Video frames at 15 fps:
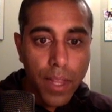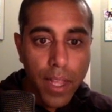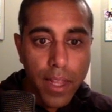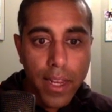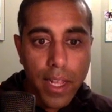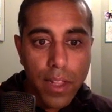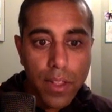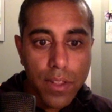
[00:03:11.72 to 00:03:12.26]
And
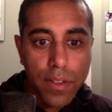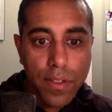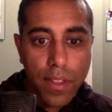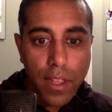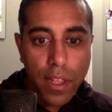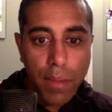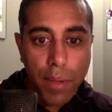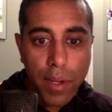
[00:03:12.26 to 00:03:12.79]
now let's
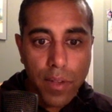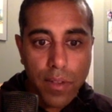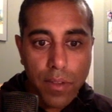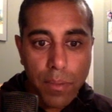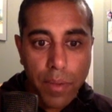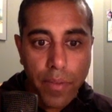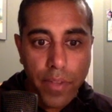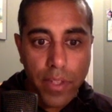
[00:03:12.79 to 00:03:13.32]
think about
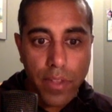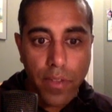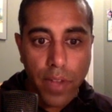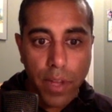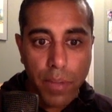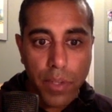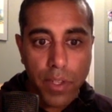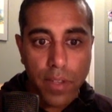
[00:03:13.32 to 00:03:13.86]
some defensive
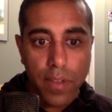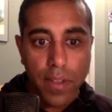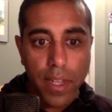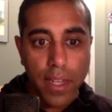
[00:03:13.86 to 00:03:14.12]
options.